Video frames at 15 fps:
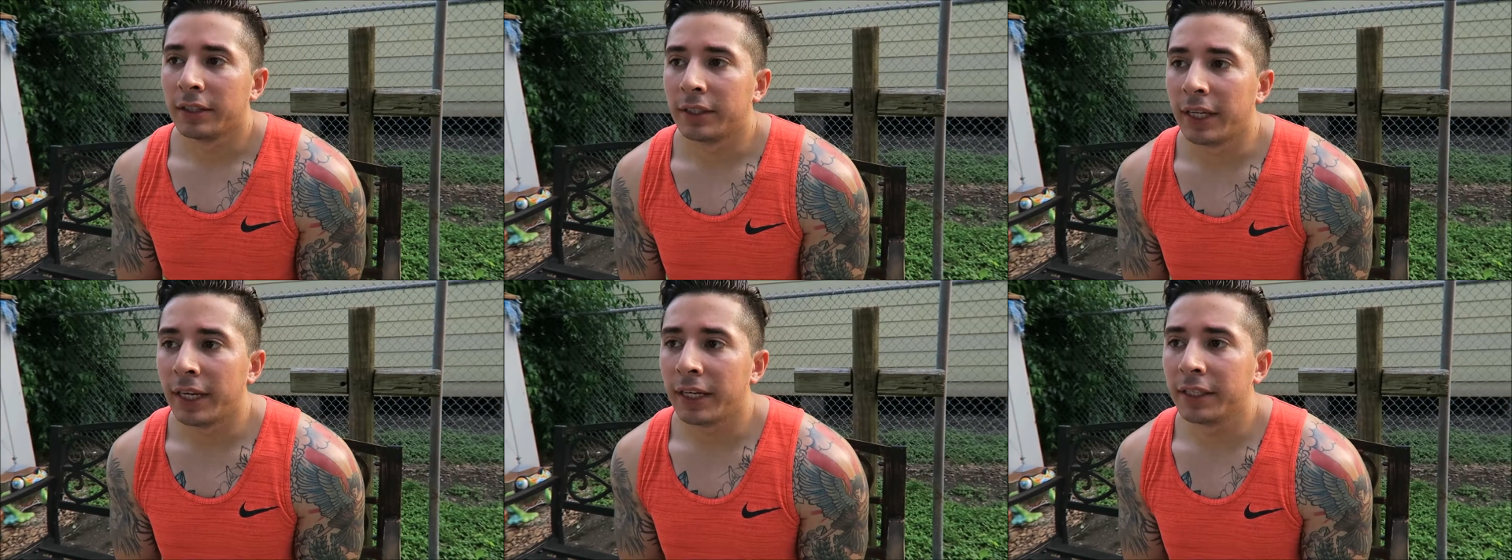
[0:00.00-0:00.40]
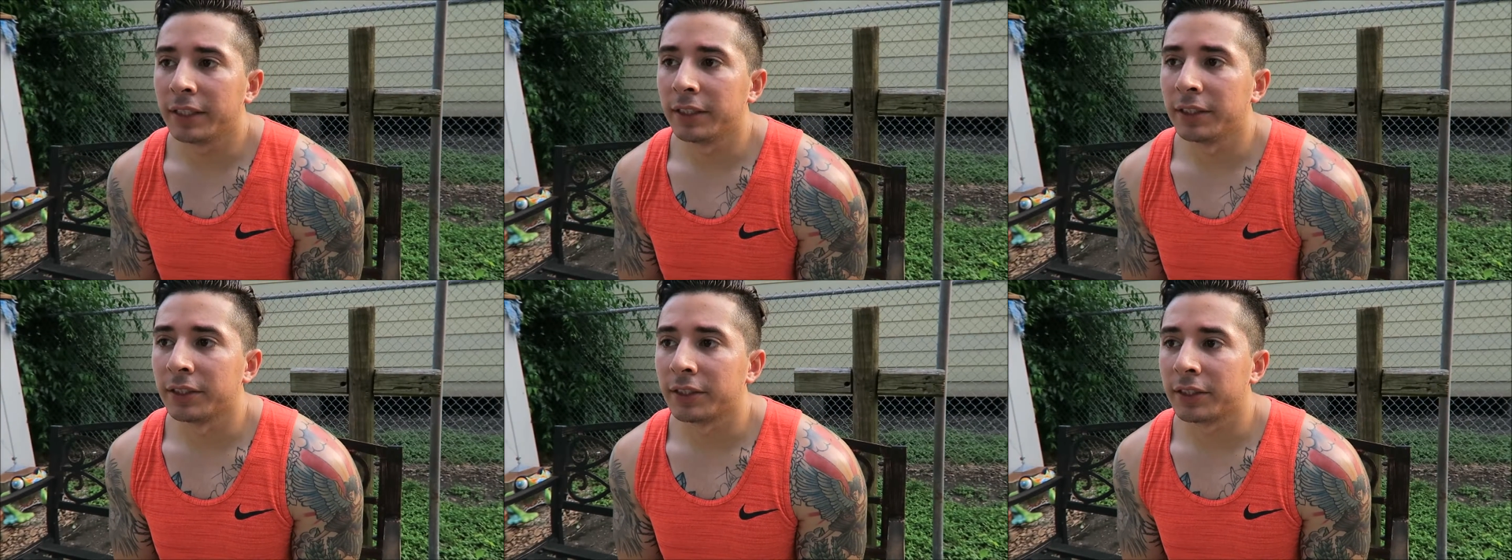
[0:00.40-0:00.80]
That
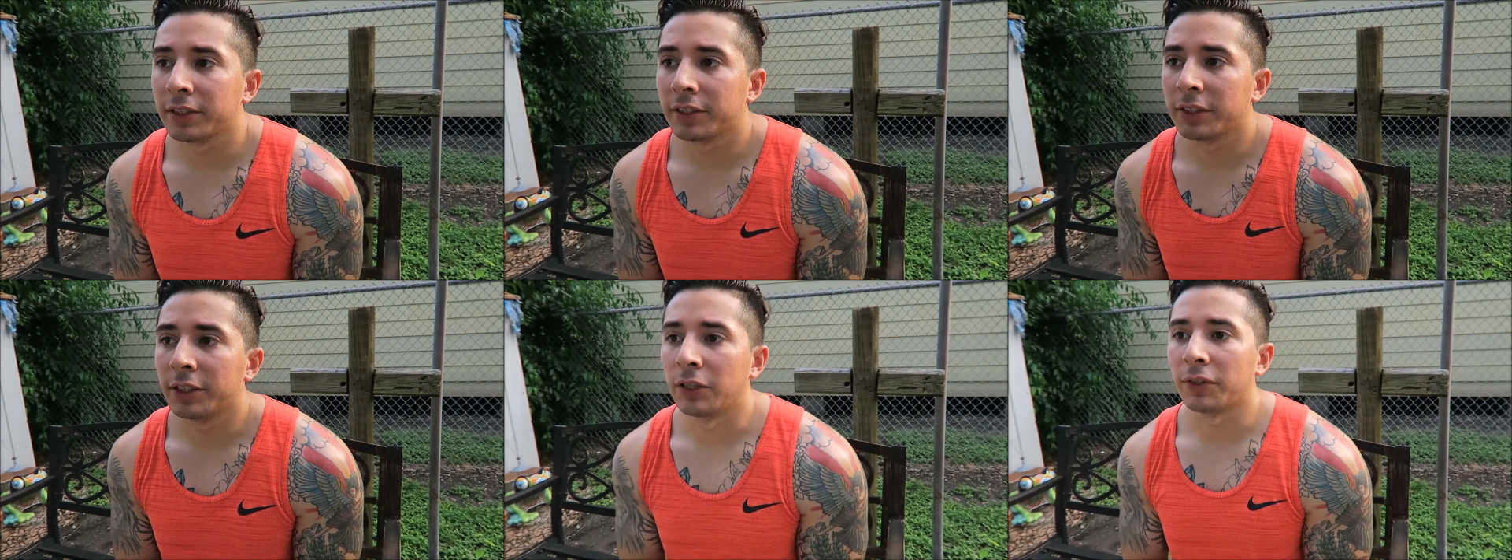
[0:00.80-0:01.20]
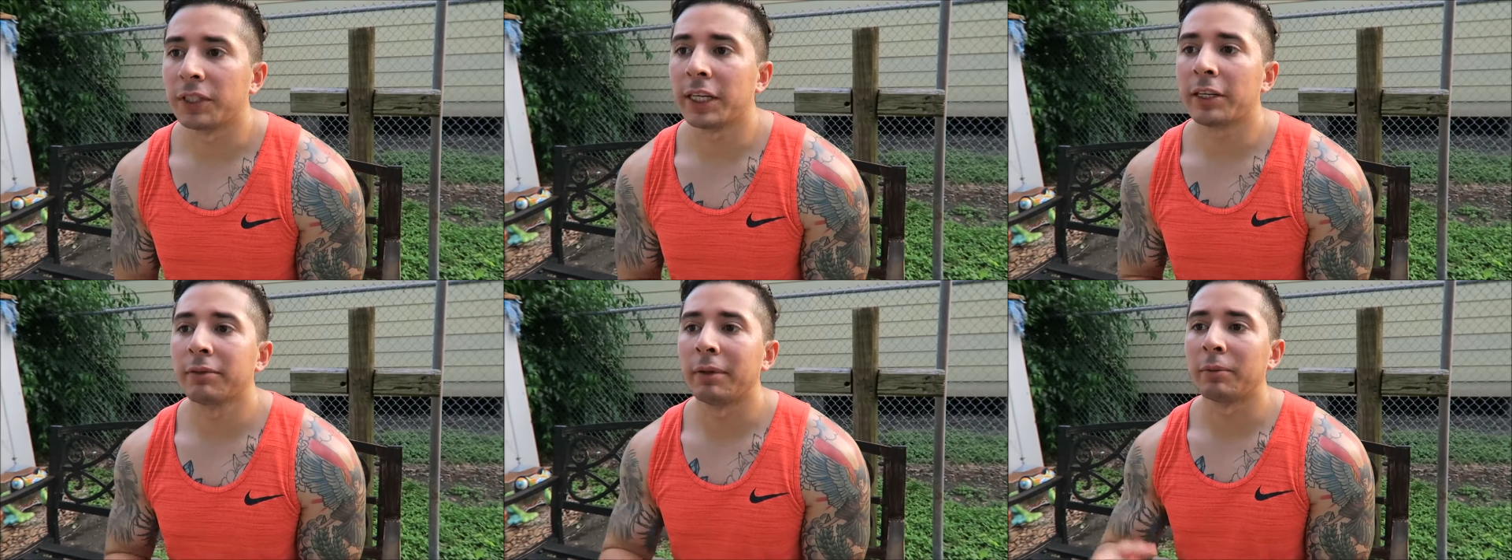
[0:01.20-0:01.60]
is, you know, we
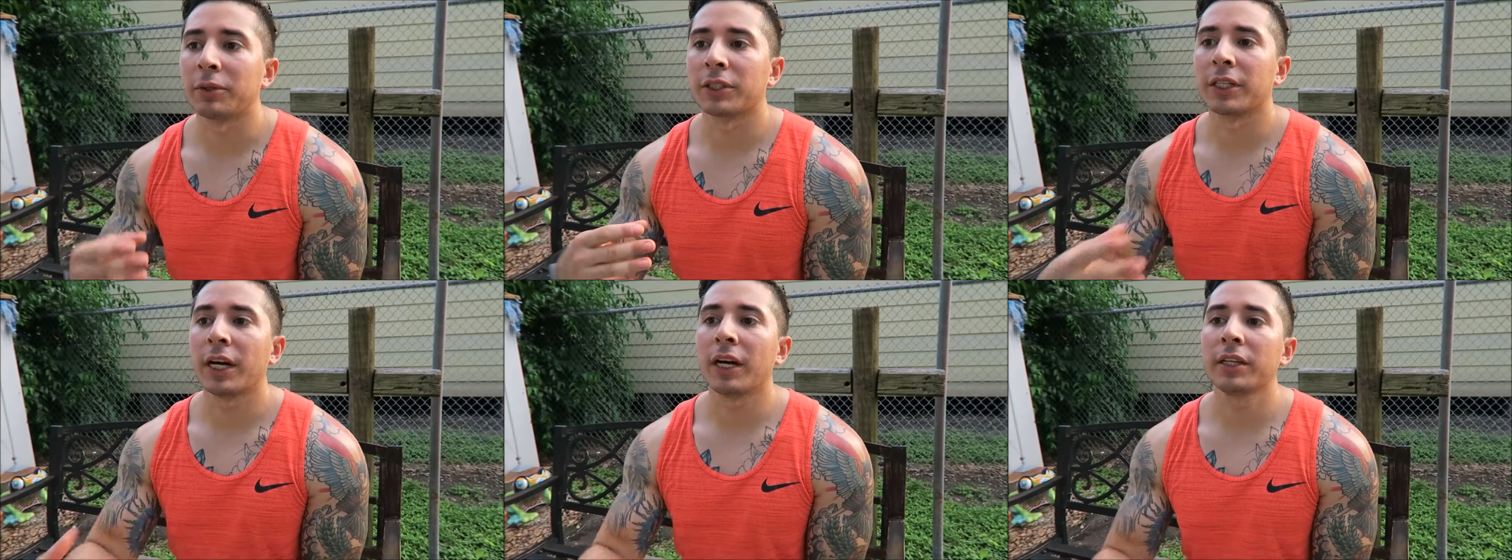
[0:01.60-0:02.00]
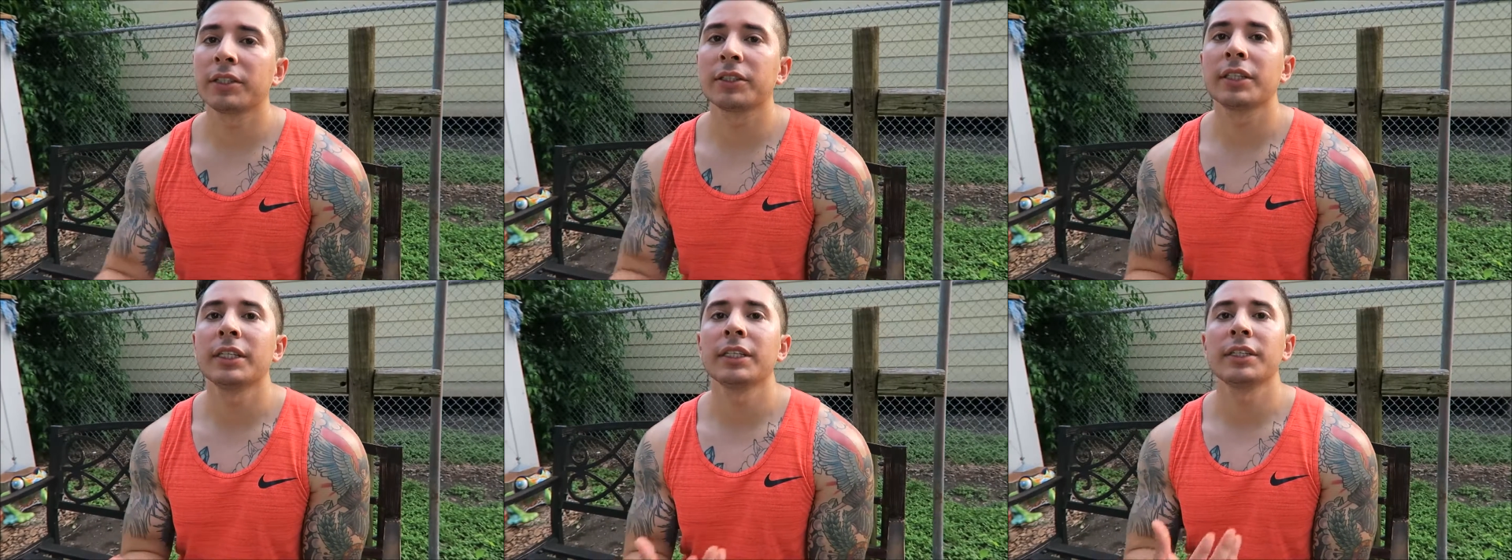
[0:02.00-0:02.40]
got to remember, God
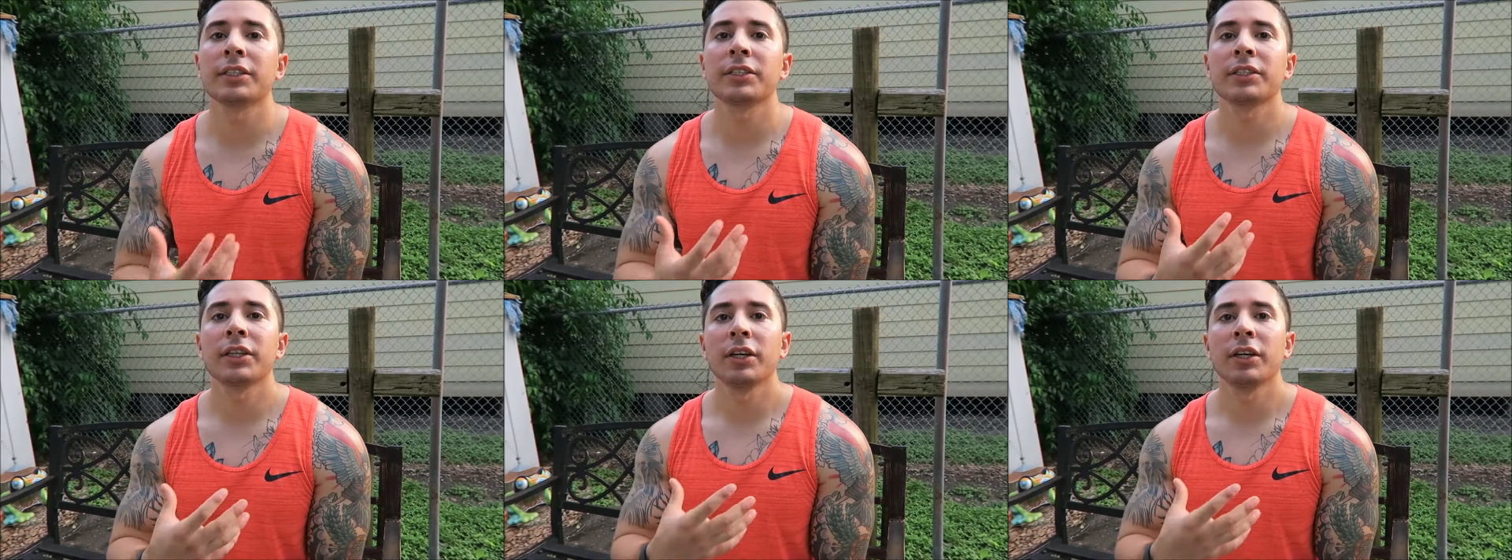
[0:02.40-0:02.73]
sees